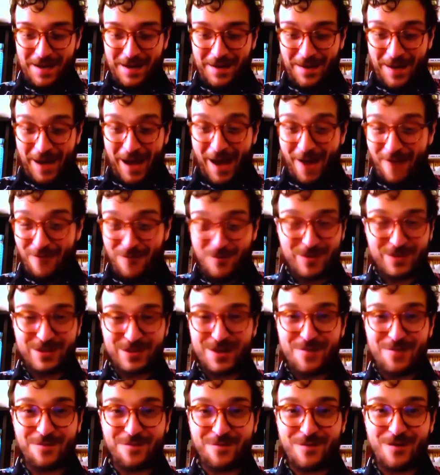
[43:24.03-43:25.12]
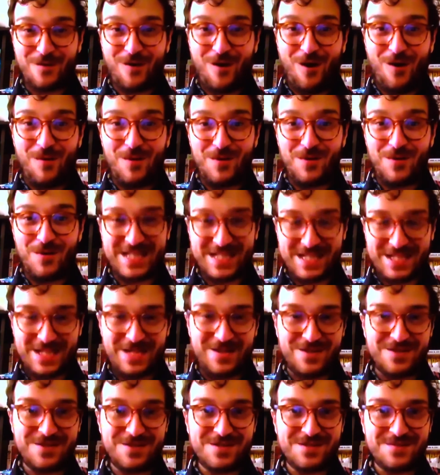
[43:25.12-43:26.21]
I've worked there for almost 6
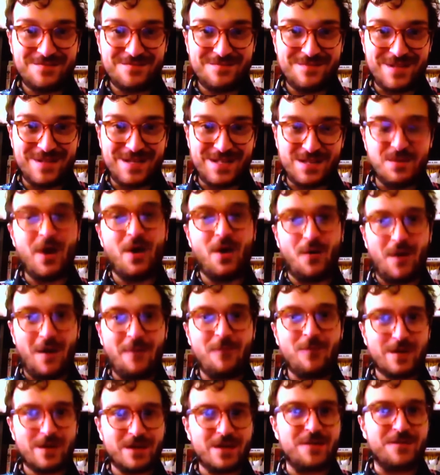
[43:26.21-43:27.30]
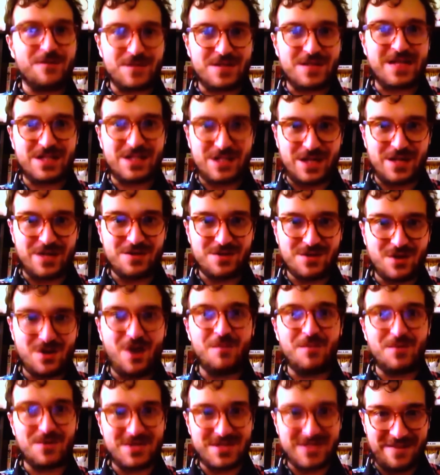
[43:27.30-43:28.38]
years. I've worked there for 6 years,
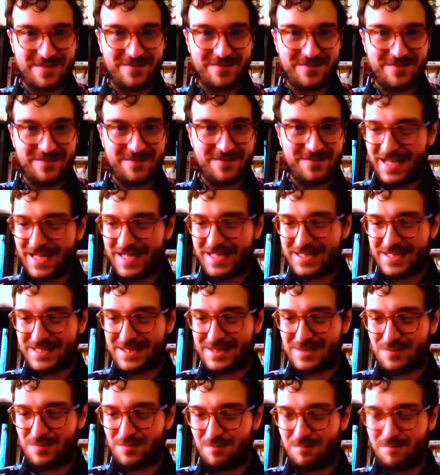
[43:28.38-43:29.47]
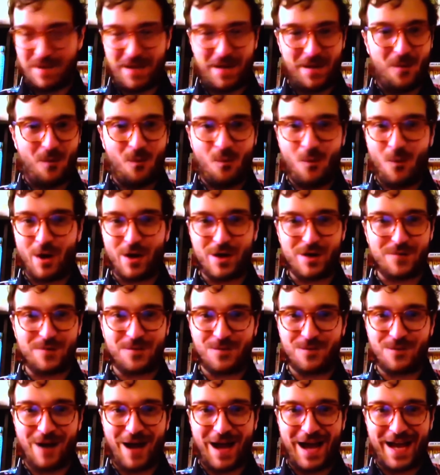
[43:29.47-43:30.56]
almost 7. It's been a wonderful
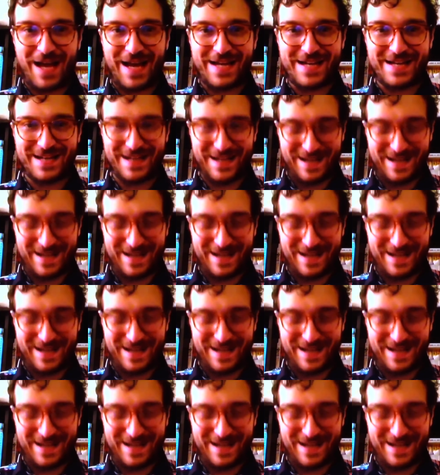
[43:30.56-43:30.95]
ride.